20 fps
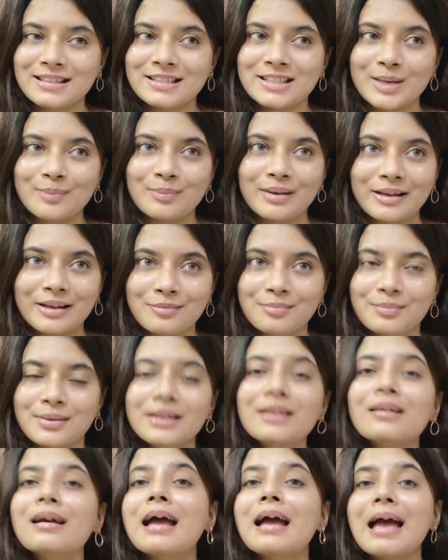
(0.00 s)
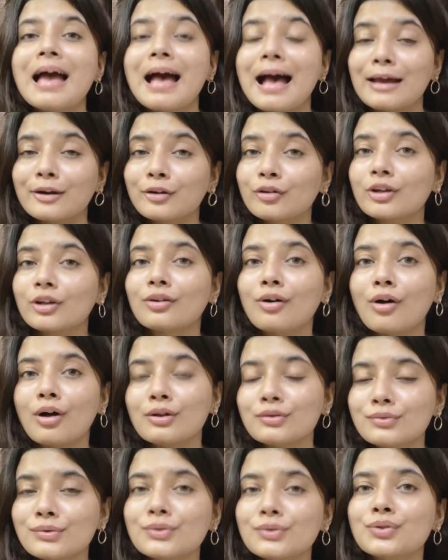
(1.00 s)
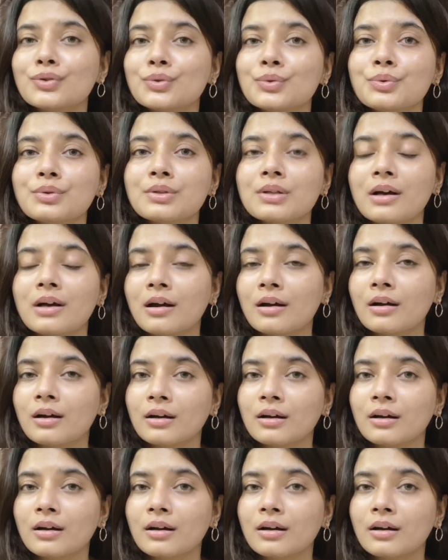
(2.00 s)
skin type like me. And you can also choose